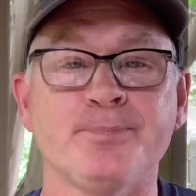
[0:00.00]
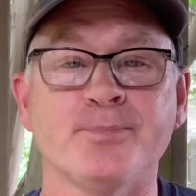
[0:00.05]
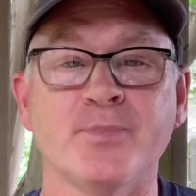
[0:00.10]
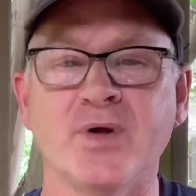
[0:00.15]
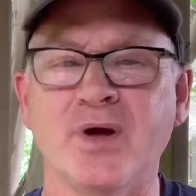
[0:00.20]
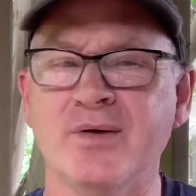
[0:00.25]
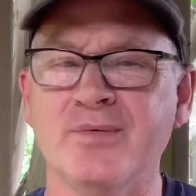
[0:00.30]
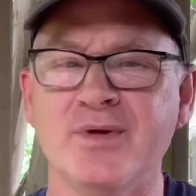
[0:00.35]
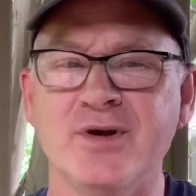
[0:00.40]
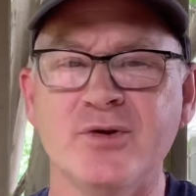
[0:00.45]

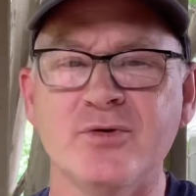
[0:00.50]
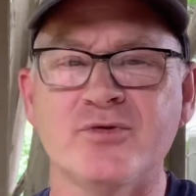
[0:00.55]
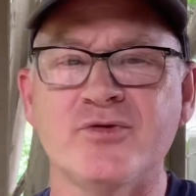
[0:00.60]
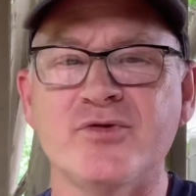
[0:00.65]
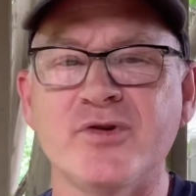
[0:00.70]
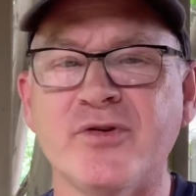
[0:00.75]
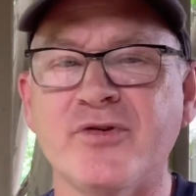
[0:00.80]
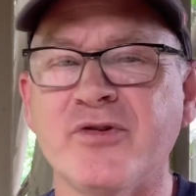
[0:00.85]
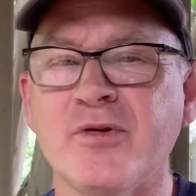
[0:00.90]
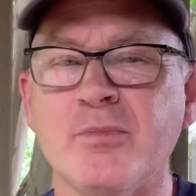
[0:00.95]
Now, here's
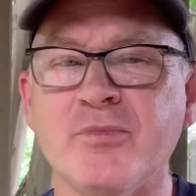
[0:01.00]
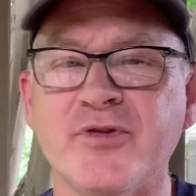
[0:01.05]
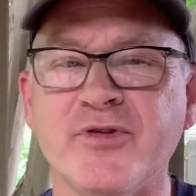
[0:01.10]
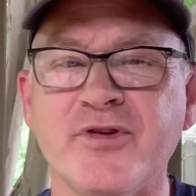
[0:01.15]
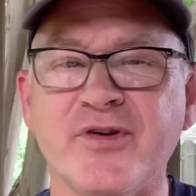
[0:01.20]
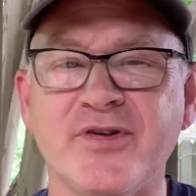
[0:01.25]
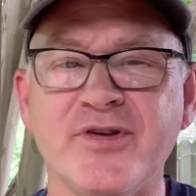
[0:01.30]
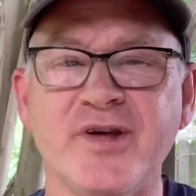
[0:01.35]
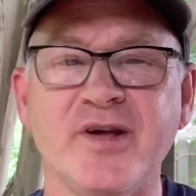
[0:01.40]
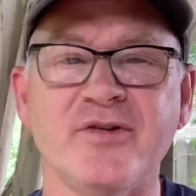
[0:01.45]
just some
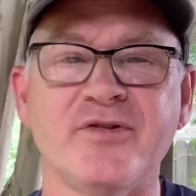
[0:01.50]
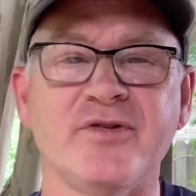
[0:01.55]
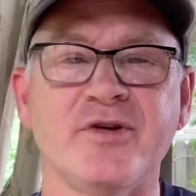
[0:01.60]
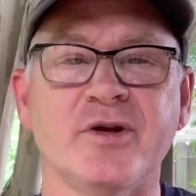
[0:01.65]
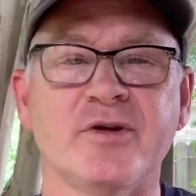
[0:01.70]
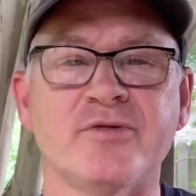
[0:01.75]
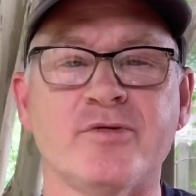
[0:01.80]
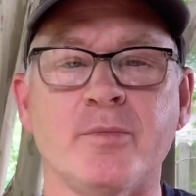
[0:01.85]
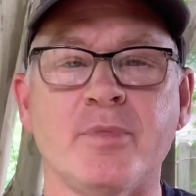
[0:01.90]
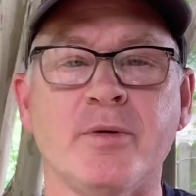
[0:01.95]

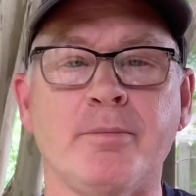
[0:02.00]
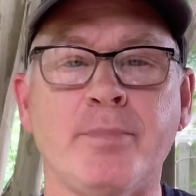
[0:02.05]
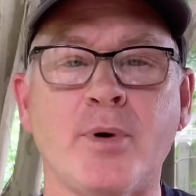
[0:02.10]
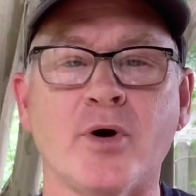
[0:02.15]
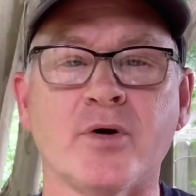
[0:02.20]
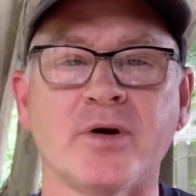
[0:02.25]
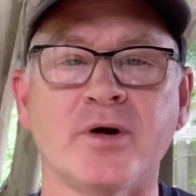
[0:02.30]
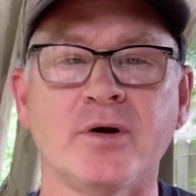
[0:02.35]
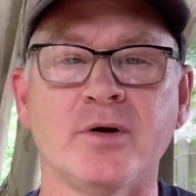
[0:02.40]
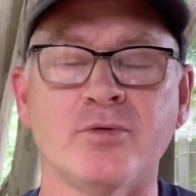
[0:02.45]
statistics from the
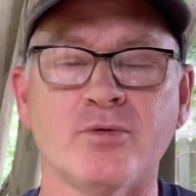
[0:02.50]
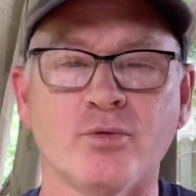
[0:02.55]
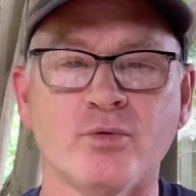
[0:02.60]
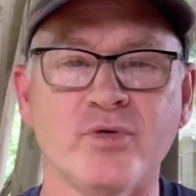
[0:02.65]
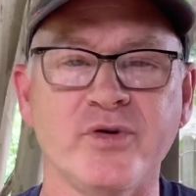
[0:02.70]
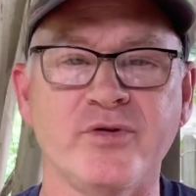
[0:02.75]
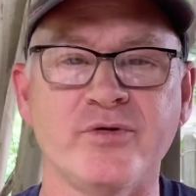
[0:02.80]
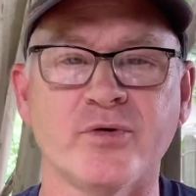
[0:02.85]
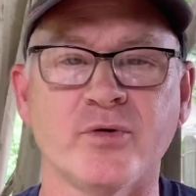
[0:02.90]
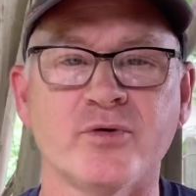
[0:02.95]
Barna
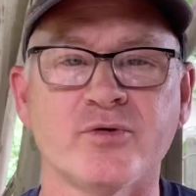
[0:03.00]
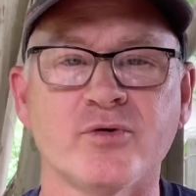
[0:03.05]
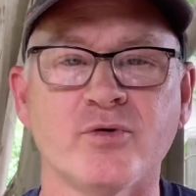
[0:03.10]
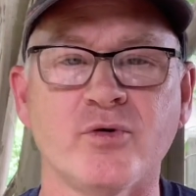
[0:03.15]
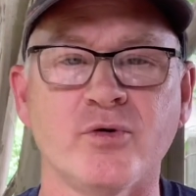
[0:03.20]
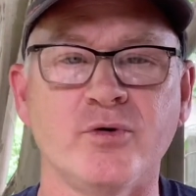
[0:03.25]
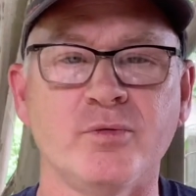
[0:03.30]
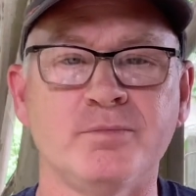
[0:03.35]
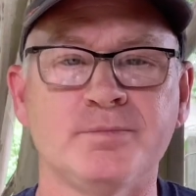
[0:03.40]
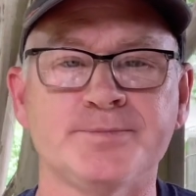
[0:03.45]
Research
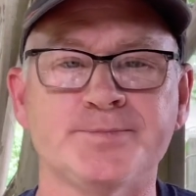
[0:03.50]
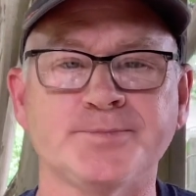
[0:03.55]
Group.